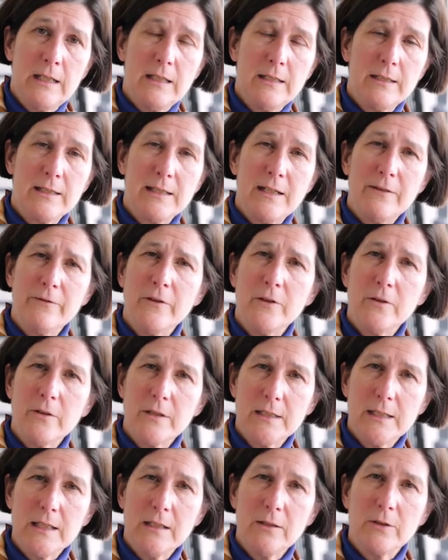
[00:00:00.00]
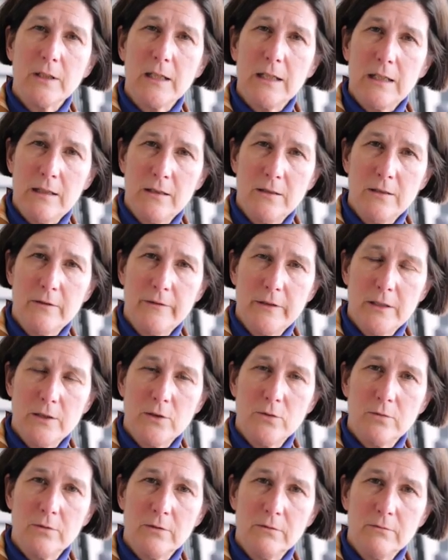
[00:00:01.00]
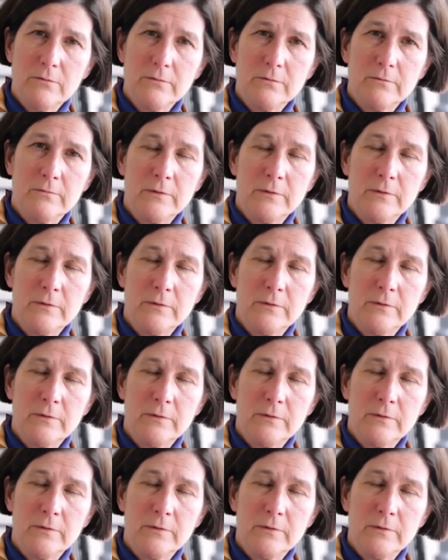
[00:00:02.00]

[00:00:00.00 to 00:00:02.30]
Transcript: is that focusing on an individual,